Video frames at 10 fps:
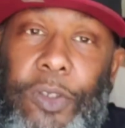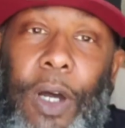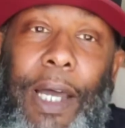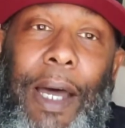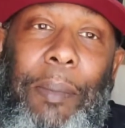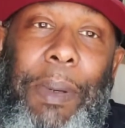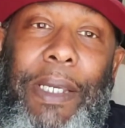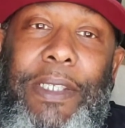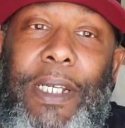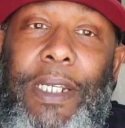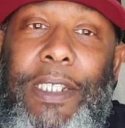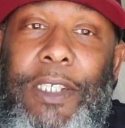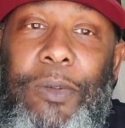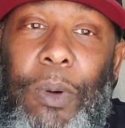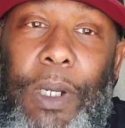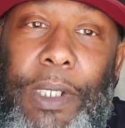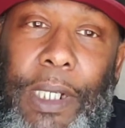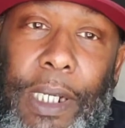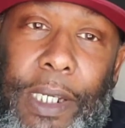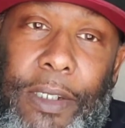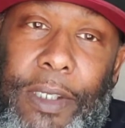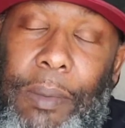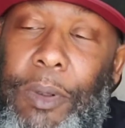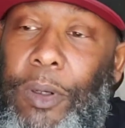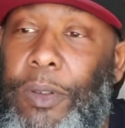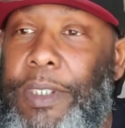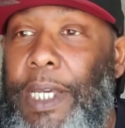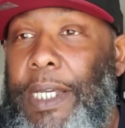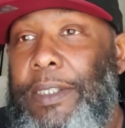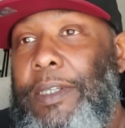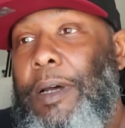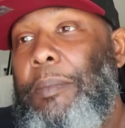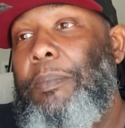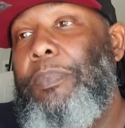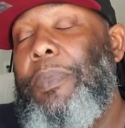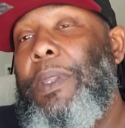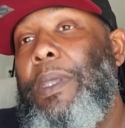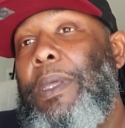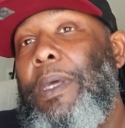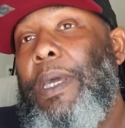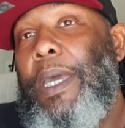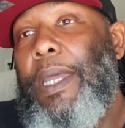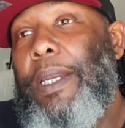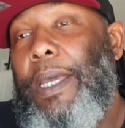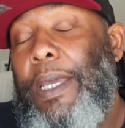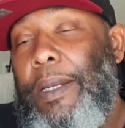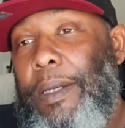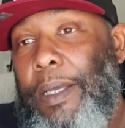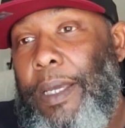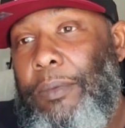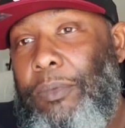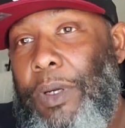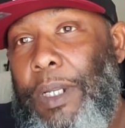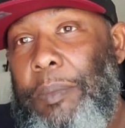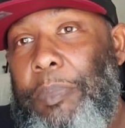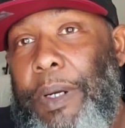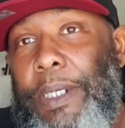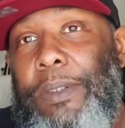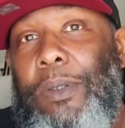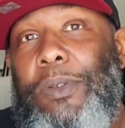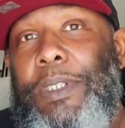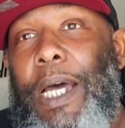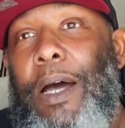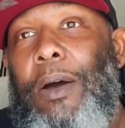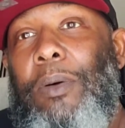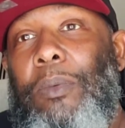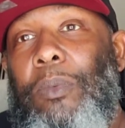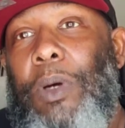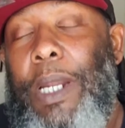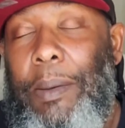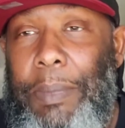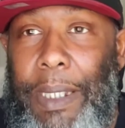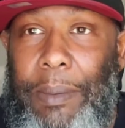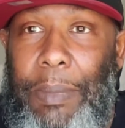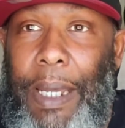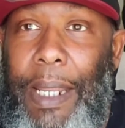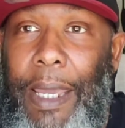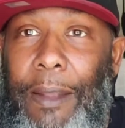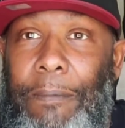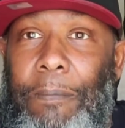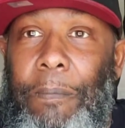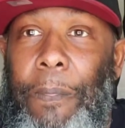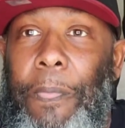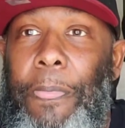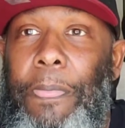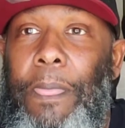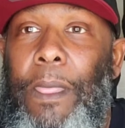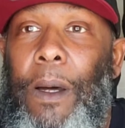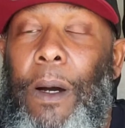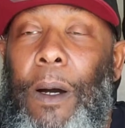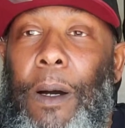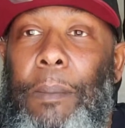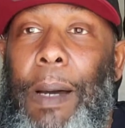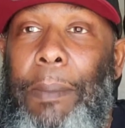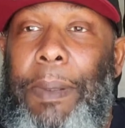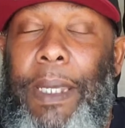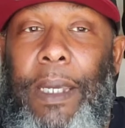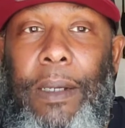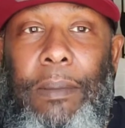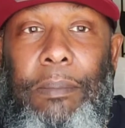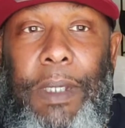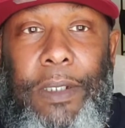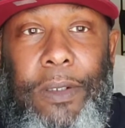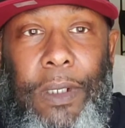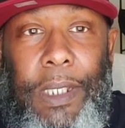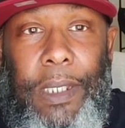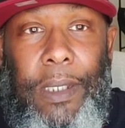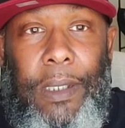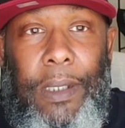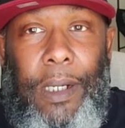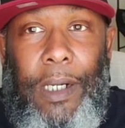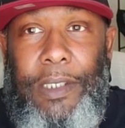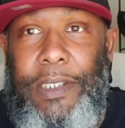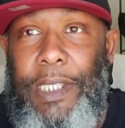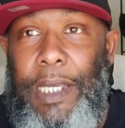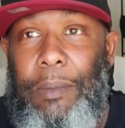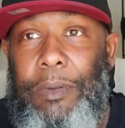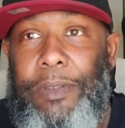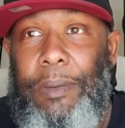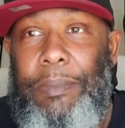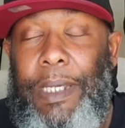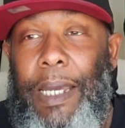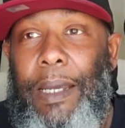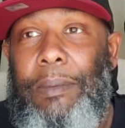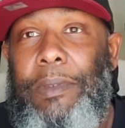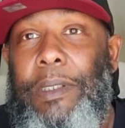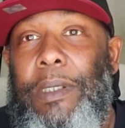I basically just wanted to clear some of those things up and really break those down. What I mean by that, by being mentally unstable sometimes.